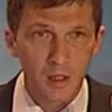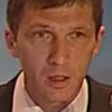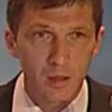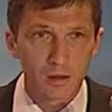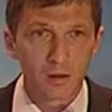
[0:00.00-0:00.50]

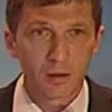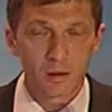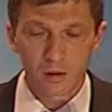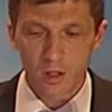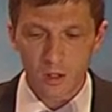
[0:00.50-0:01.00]

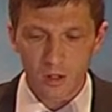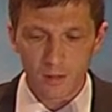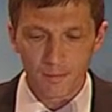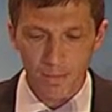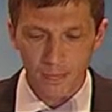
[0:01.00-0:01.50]
Recently, we
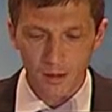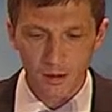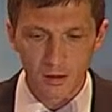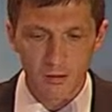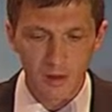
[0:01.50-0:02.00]
have
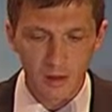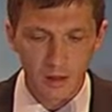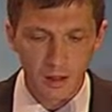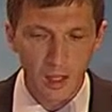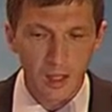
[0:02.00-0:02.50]
rethought
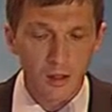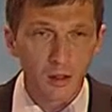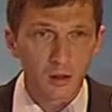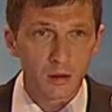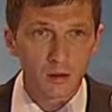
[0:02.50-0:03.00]
our
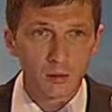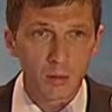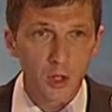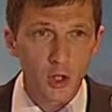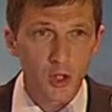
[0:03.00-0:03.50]
vision
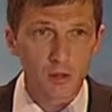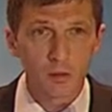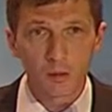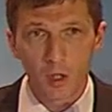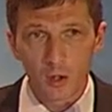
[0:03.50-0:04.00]

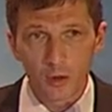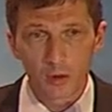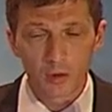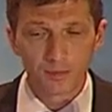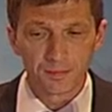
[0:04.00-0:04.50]

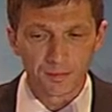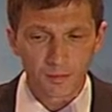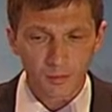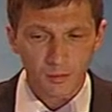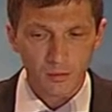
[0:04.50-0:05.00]
and
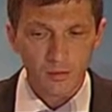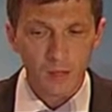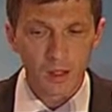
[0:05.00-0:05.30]
moved